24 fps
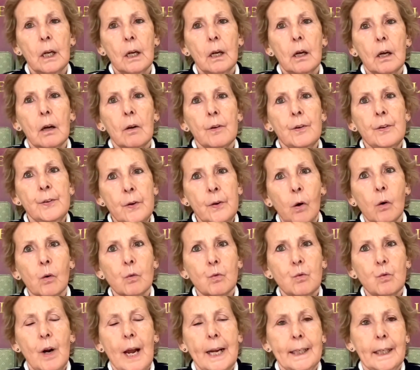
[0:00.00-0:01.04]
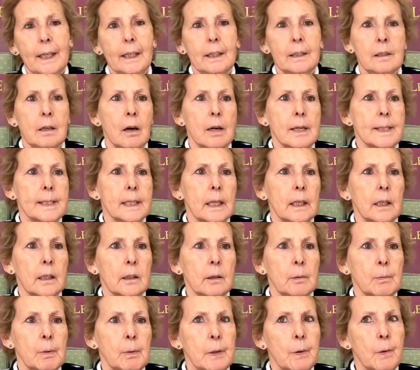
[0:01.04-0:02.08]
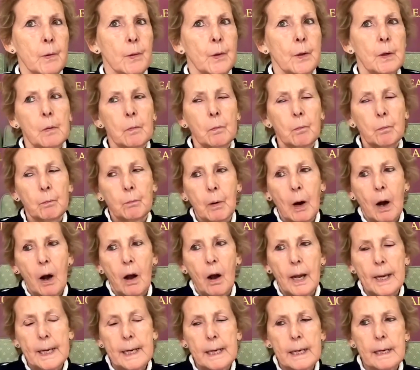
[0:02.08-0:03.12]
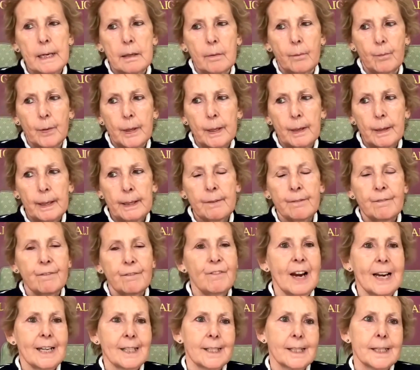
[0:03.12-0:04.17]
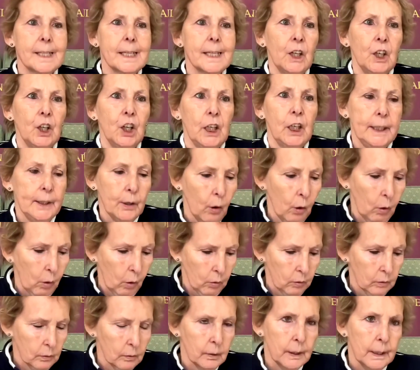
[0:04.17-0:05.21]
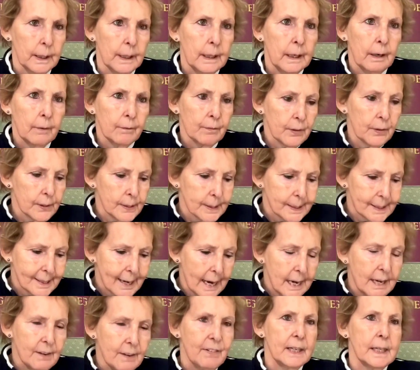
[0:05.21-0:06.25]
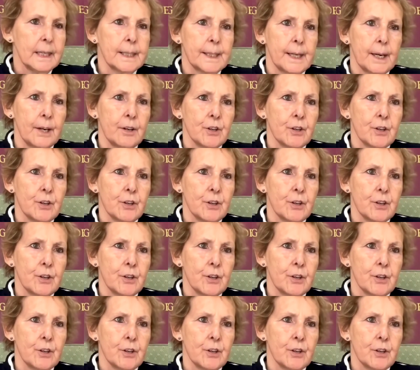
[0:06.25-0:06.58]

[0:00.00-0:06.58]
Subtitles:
not recognising that by investing early on, the savings in